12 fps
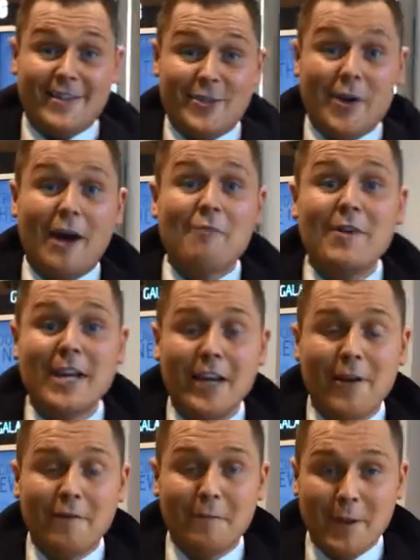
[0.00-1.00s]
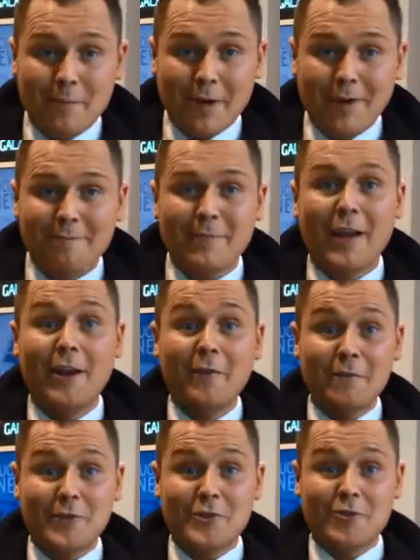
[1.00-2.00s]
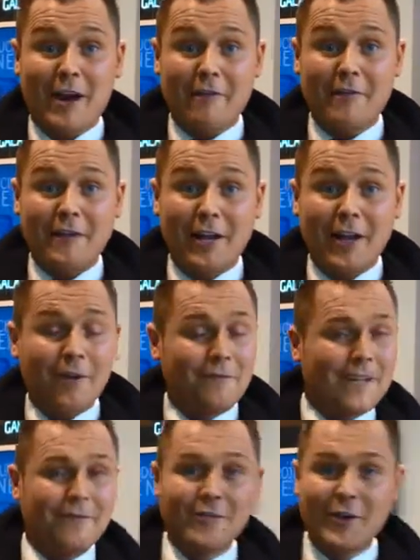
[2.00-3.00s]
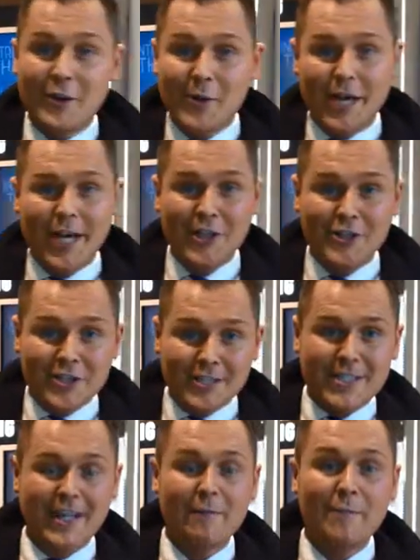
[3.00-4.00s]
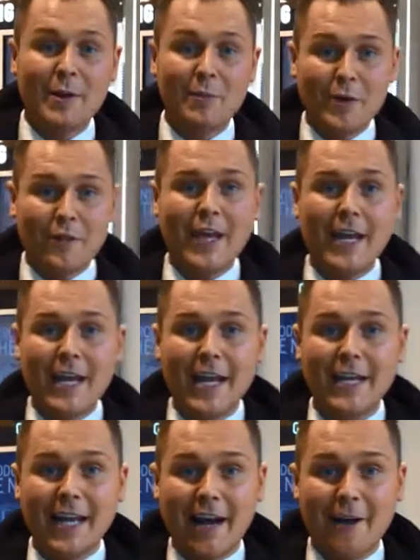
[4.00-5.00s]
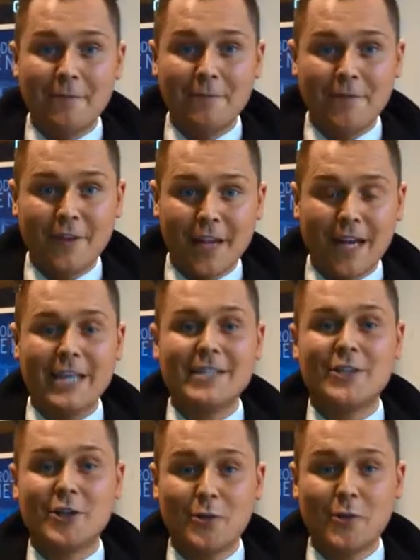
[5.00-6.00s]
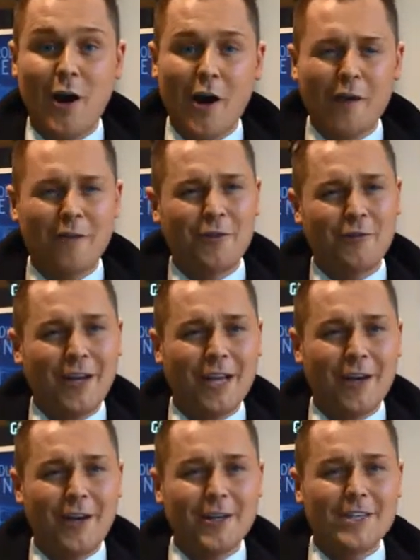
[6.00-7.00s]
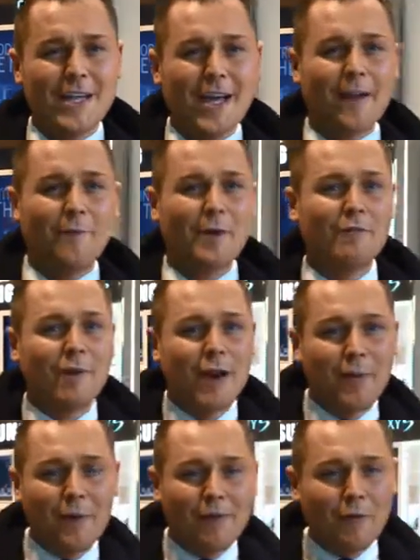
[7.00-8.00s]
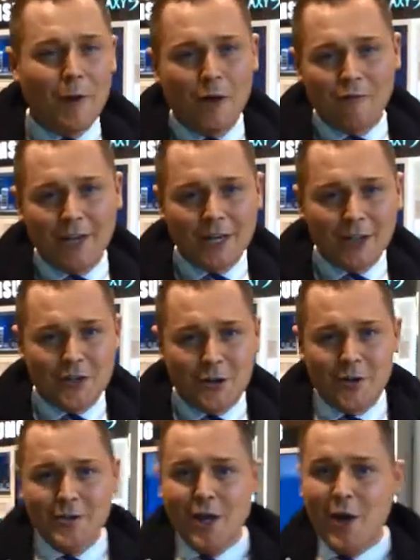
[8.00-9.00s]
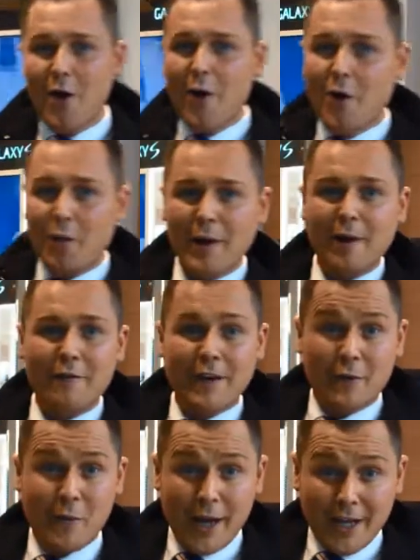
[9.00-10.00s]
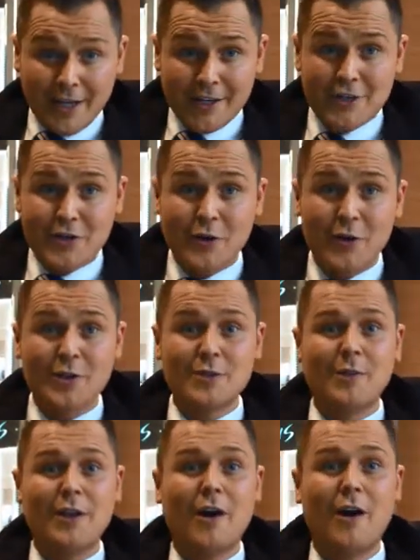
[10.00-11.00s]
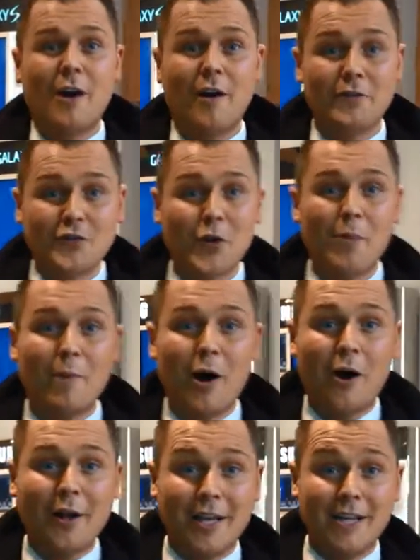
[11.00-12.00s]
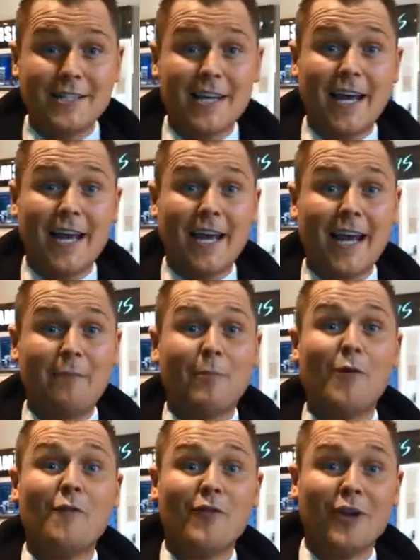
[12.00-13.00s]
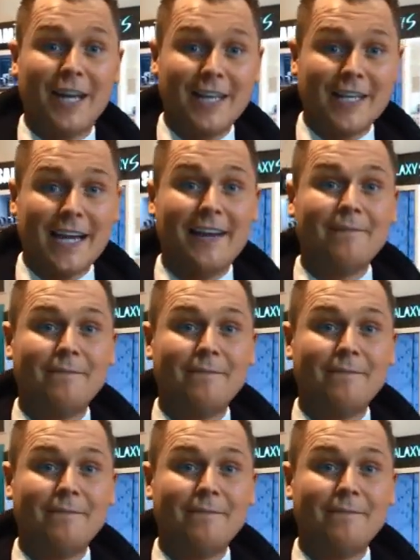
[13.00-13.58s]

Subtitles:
So I really love people, I love to travel, I love different locations, and I've been with AE now for the last 2.5, 3 years, and I've been right away from our Greenock shores all the way over to our Indian shores with our offshore partners over in India.